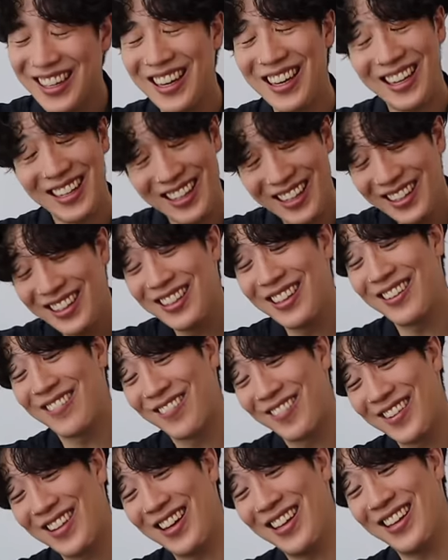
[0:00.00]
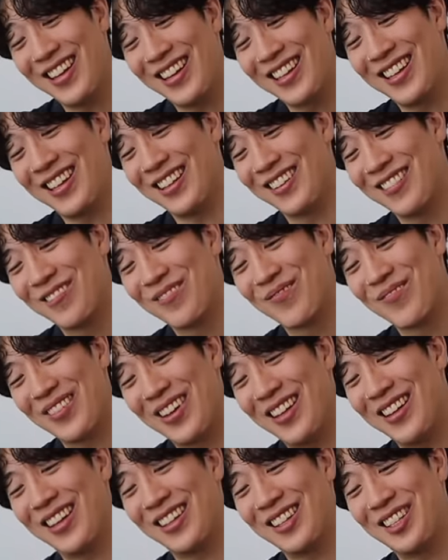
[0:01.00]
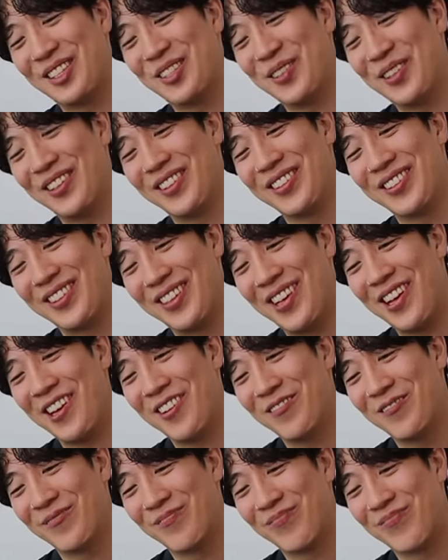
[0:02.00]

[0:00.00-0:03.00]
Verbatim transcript: I like it. I like it. I like this one. Yeah.